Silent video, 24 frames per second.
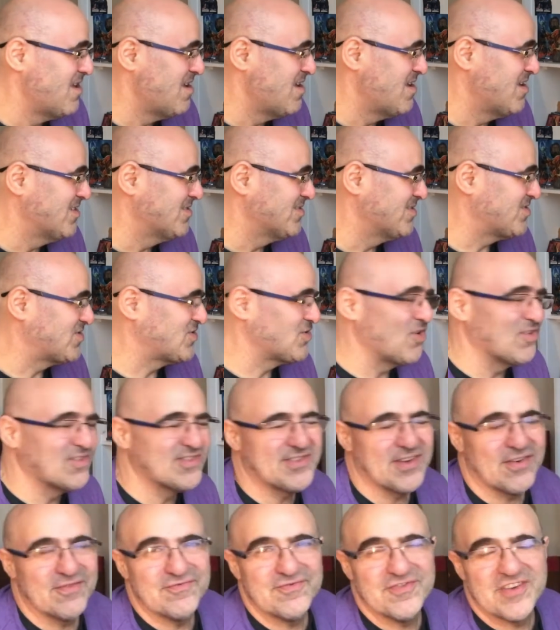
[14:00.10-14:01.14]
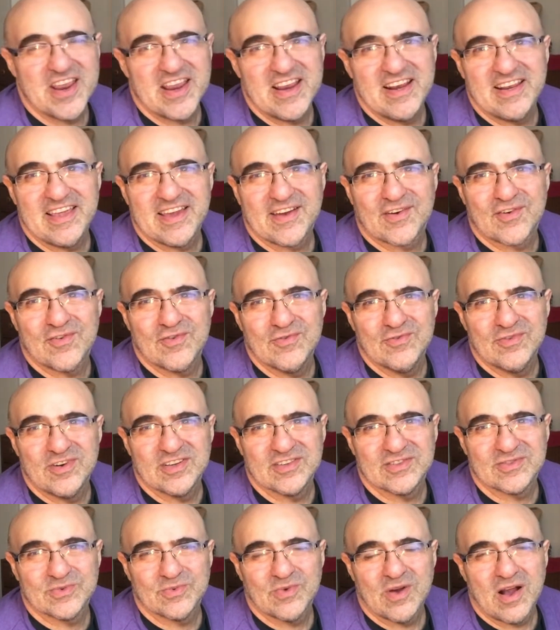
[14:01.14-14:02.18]
The songs are really cool
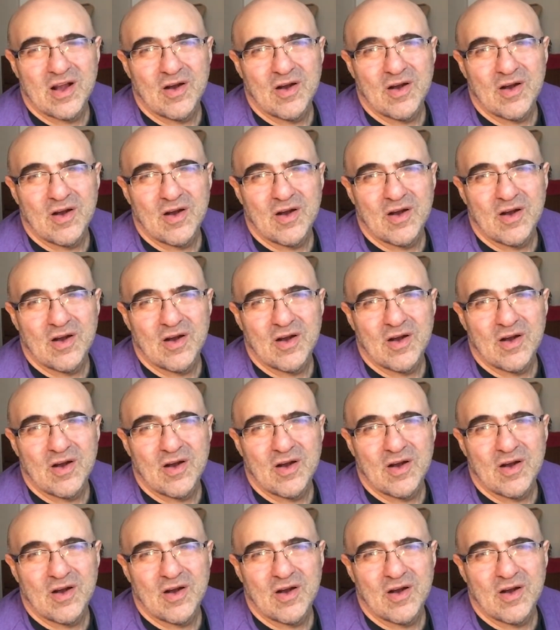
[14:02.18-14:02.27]
as well.